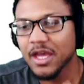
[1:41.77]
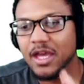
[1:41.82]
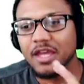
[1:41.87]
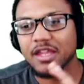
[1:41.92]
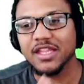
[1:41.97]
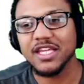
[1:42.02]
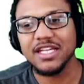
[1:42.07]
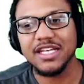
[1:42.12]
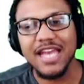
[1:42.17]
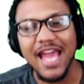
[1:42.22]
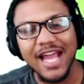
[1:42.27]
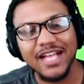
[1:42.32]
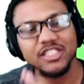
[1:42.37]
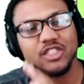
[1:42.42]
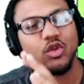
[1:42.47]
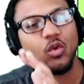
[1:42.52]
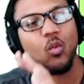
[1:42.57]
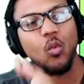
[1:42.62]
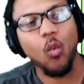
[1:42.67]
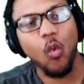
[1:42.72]
The next
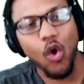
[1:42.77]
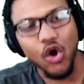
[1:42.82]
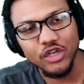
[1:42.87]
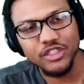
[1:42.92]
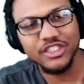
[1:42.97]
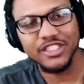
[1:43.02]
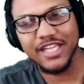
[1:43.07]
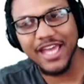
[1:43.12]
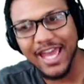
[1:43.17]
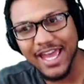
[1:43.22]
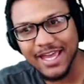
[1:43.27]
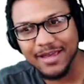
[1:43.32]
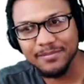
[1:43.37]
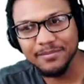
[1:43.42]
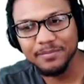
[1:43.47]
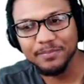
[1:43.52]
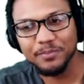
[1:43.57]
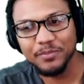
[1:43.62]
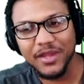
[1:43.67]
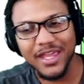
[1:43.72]
worst game
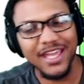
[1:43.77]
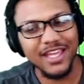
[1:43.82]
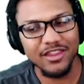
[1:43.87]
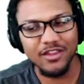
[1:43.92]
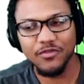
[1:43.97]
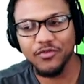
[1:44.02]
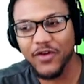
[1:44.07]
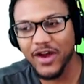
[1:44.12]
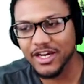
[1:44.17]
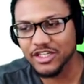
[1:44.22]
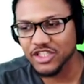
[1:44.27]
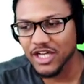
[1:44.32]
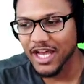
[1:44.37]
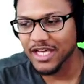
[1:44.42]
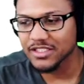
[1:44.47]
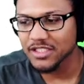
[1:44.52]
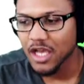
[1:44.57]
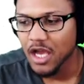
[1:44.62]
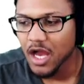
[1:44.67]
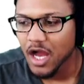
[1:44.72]
in the
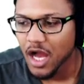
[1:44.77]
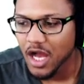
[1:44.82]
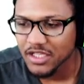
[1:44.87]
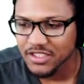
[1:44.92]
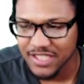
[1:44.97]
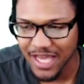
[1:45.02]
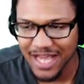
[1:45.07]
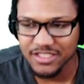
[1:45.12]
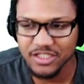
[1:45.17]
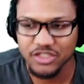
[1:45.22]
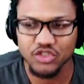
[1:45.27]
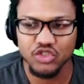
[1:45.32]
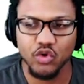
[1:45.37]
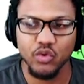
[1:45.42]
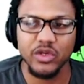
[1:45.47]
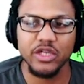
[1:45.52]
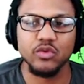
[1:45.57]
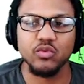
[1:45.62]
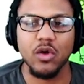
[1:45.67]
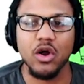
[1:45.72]
franchise, Assassin's
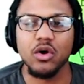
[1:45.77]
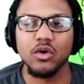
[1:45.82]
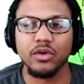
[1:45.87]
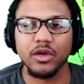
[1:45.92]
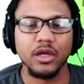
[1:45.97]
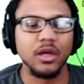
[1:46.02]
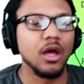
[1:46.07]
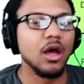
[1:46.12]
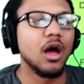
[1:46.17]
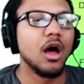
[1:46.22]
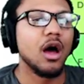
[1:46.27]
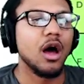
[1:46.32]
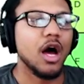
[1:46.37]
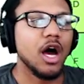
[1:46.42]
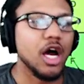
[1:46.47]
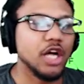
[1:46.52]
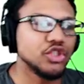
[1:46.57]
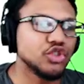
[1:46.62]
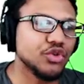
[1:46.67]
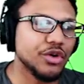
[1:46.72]
Creed Rogue.
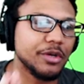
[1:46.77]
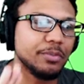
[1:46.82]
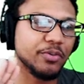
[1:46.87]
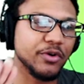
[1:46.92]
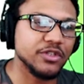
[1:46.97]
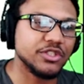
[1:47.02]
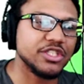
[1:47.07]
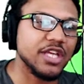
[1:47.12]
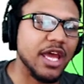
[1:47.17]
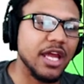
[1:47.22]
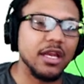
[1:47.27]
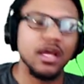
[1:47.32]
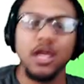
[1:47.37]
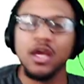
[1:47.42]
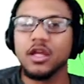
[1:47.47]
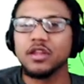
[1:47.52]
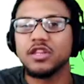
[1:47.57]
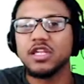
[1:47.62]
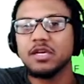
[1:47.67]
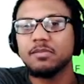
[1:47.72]

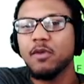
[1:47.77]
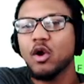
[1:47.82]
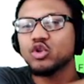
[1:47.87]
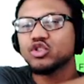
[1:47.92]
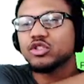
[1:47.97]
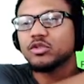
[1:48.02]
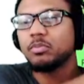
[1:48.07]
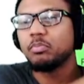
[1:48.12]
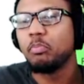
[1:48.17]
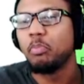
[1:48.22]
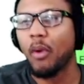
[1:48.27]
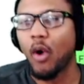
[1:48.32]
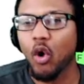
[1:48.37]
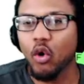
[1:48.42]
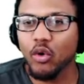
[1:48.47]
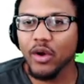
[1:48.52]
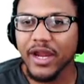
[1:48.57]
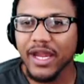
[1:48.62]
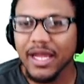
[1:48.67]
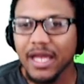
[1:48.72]
100% the most
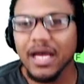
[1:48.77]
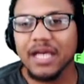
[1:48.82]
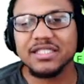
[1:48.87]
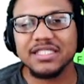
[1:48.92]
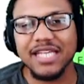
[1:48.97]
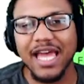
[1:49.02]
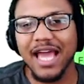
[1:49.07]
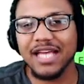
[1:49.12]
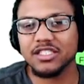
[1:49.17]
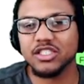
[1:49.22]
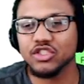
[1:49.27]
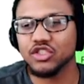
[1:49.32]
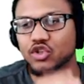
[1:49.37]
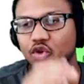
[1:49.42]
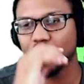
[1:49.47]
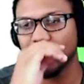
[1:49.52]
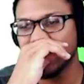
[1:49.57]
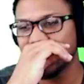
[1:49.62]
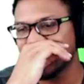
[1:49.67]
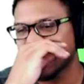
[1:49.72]
boring Assassin's
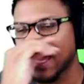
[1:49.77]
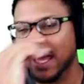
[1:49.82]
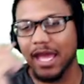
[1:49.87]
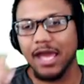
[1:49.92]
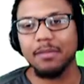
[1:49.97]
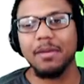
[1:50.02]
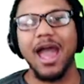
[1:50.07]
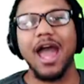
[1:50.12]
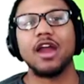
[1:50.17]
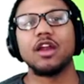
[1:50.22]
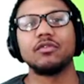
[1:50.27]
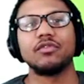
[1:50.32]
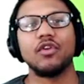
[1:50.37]
Creed game out of